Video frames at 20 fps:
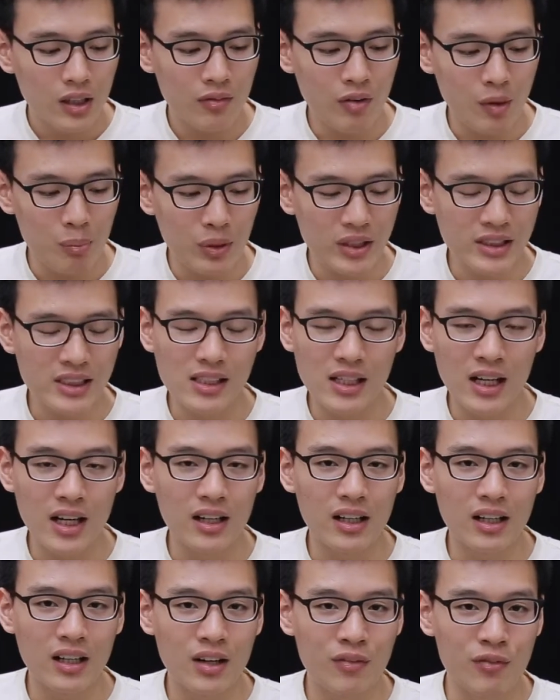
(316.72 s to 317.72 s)
I press it
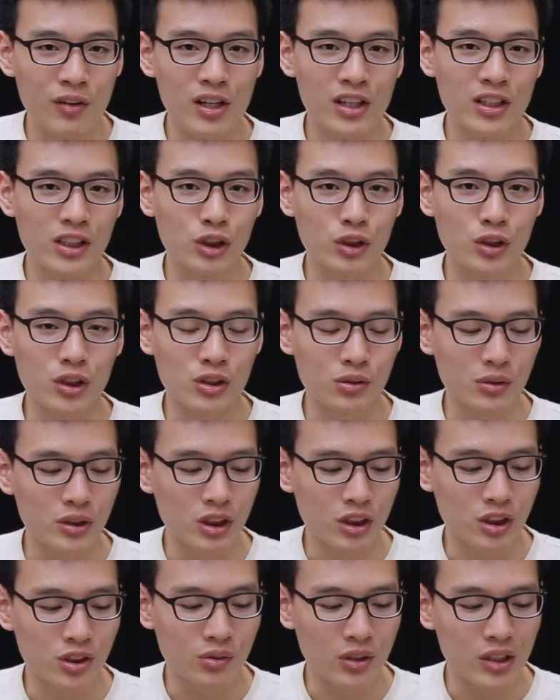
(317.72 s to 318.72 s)
hard, definitely the strings will
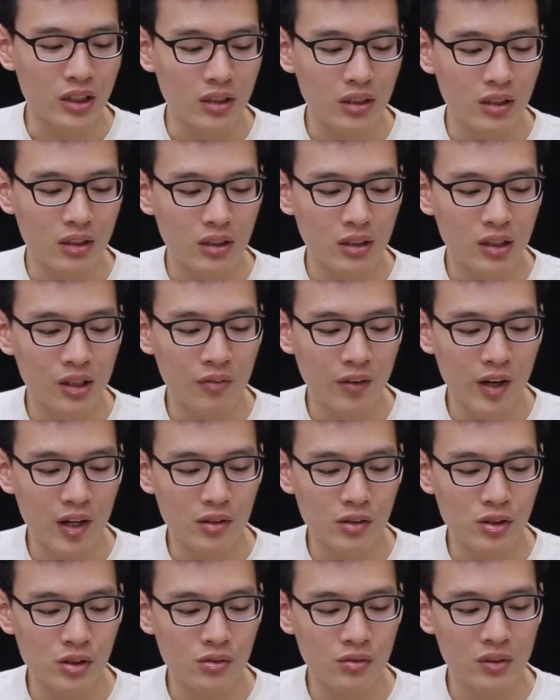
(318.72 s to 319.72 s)
just ring. If
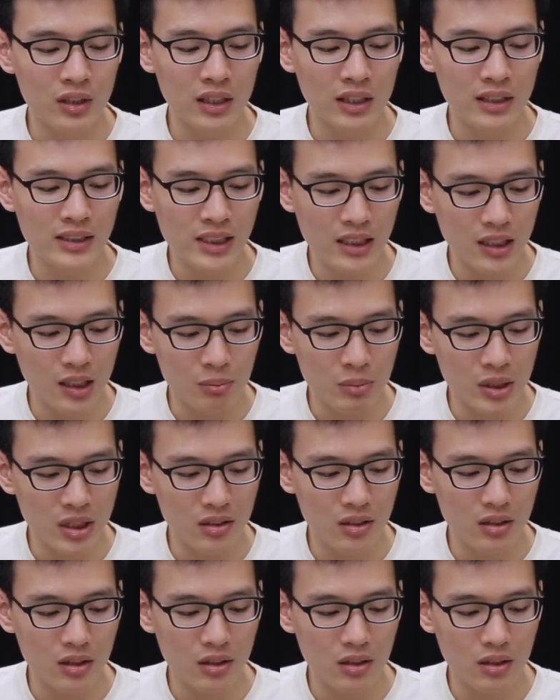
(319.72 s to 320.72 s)
I were to release it a
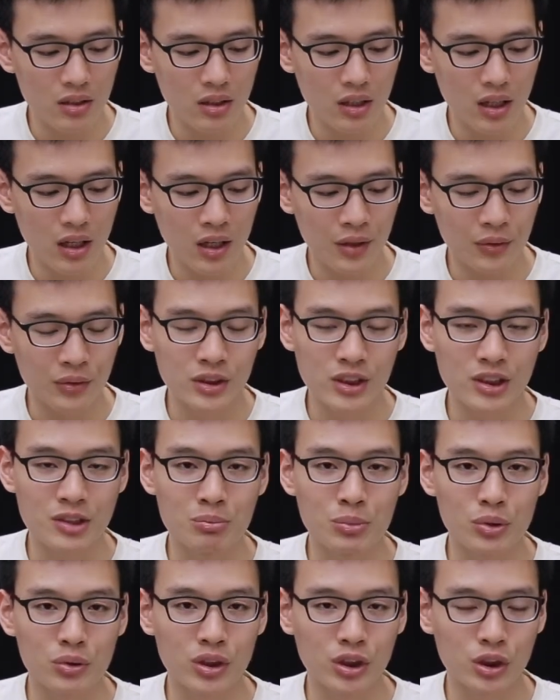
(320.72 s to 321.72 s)
bit, I will
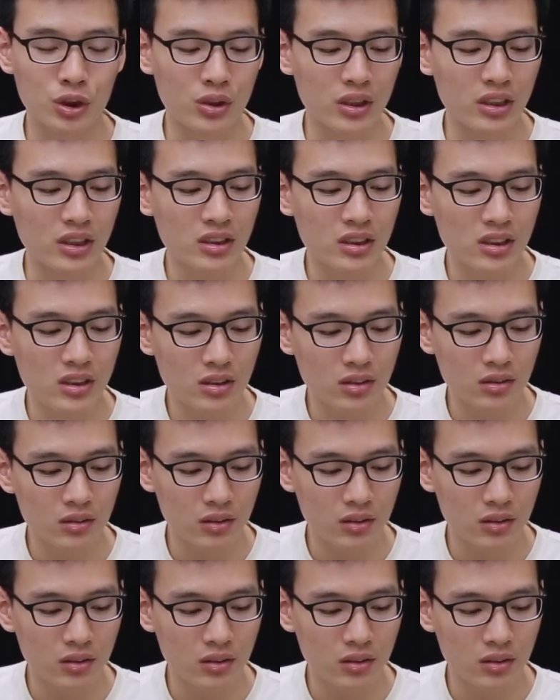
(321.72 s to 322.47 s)
just mute the strings.